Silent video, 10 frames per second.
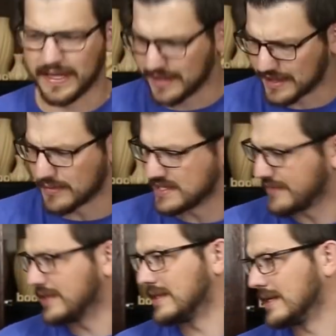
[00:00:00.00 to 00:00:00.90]
I think that was
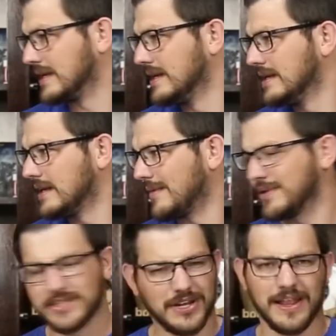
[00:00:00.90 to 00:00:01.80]
everything. I
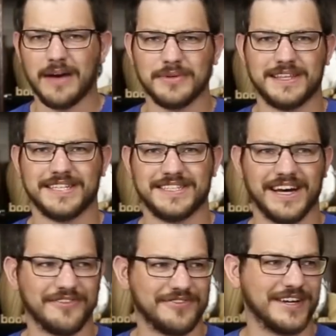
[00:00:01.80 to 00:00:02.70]
printed a lot with this
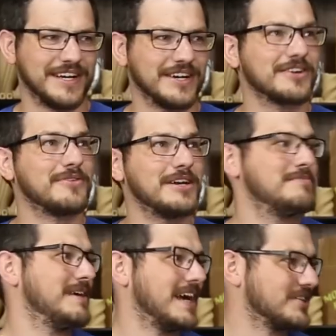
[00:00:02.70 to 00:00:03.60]
stuff, quite
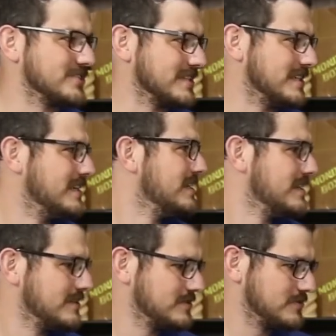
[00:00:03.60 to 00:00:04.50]
a bit actually.
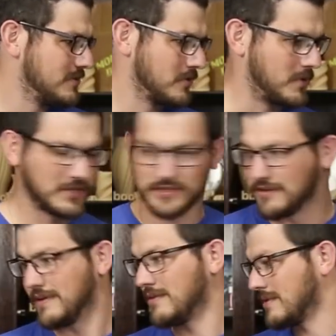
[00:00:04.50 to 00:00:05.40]
Just another quick
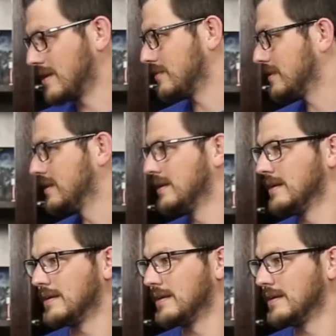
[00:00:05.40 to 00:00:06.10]
survey round.